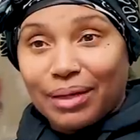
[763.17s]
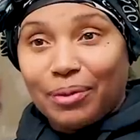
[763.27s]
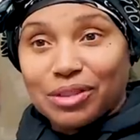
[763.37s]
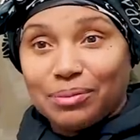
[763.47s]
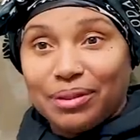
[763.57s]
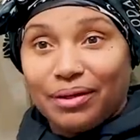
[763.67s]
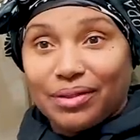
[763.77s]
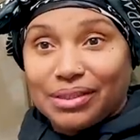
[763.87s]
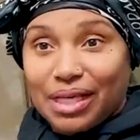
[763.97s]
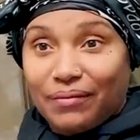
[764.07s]
I'm supposed to be there
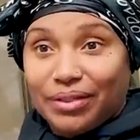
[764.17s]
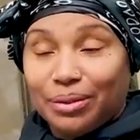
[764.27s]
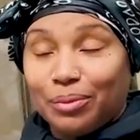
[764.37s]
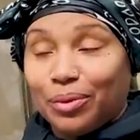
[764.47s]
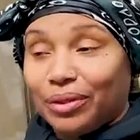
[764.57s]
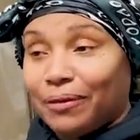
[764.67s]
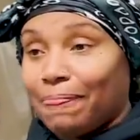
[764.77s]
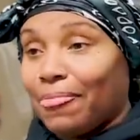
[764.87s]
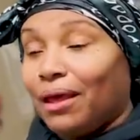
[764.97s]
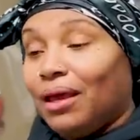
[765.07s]
at 7
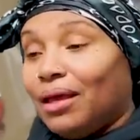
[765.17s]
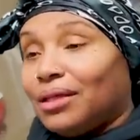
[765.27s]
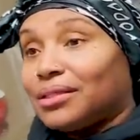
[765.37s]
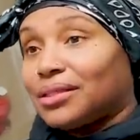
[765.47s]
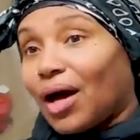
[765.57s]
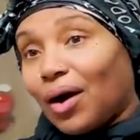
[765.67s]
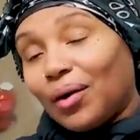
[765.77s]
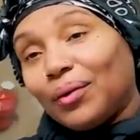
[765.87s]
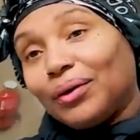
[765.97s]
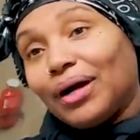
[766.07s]
a.m.
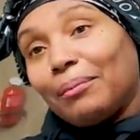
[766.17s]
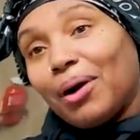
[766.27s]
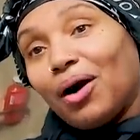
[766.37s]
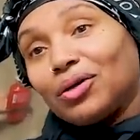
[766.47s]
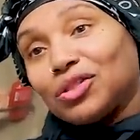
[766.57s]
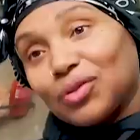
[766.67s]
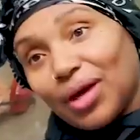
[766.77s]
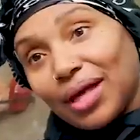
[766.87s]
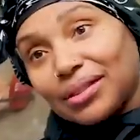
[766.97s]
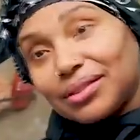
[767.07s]
So I'm all
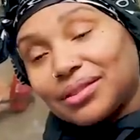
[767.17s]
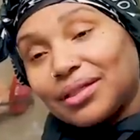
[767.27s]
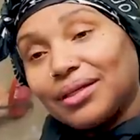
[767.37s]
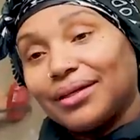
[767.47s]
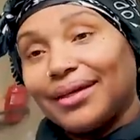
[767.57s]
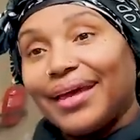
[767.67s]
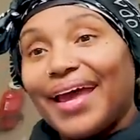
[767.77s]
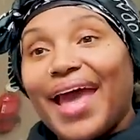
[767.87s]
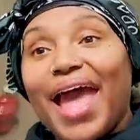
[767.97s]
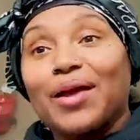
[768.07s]
dressed
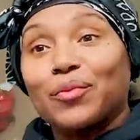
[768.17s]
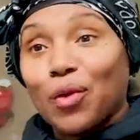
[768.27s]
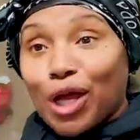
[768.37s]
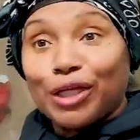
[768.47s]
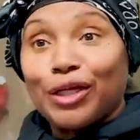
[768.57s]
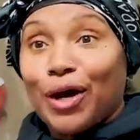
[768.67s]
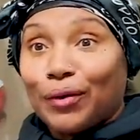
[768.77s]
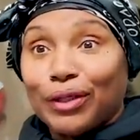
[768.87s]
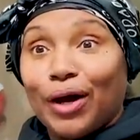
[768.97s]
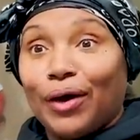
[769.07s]
and ready to
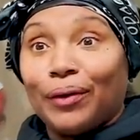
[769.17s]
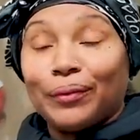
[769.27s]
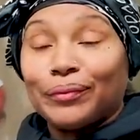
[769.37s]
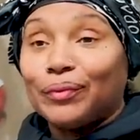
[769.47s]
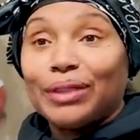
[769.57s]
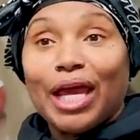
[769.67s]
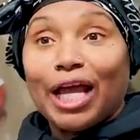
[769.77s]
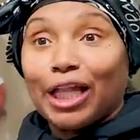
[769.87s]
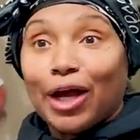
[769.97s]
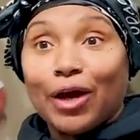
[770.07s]
go, y'all. When
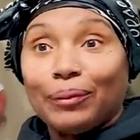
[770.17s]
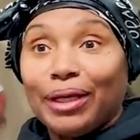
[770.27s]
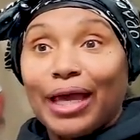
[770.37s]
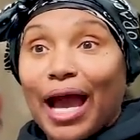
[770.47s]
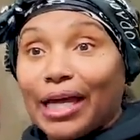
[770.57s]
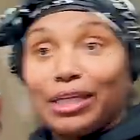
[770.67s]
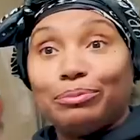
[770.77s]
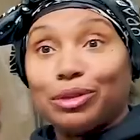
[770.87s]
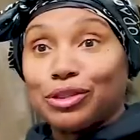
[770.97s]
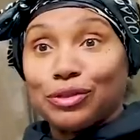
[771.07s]
that alarm hit, I
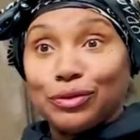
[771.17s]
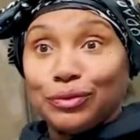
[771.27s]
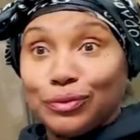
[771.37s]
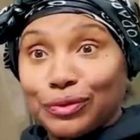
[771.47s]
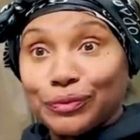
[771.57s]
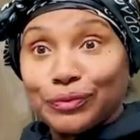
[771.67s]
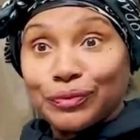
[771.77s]
didn't push snooze.